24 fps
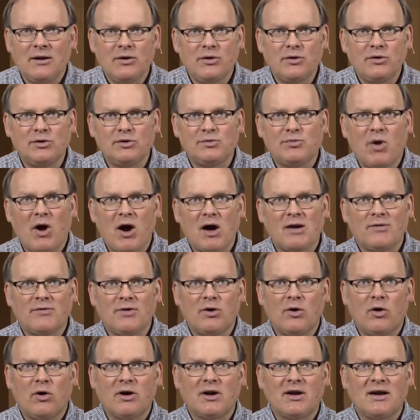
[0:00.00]
who's part of
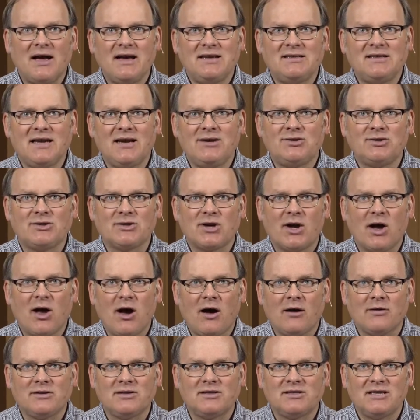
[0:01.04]
an organization
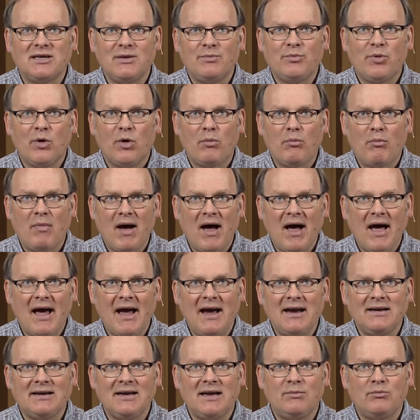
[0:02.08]
called Simple
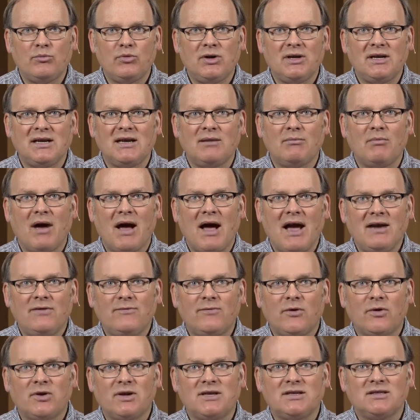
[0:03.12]
Mind and bringing
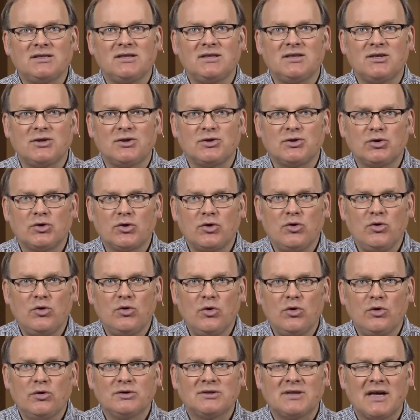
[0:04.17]
mindfulness into
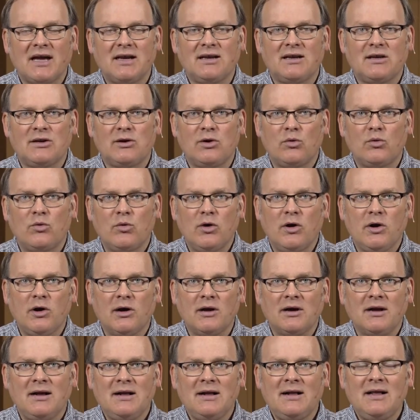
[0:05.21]
schools and into
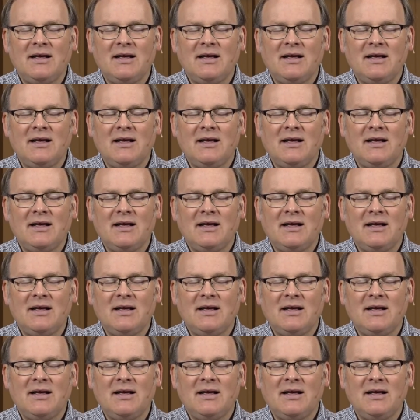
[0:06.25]
work,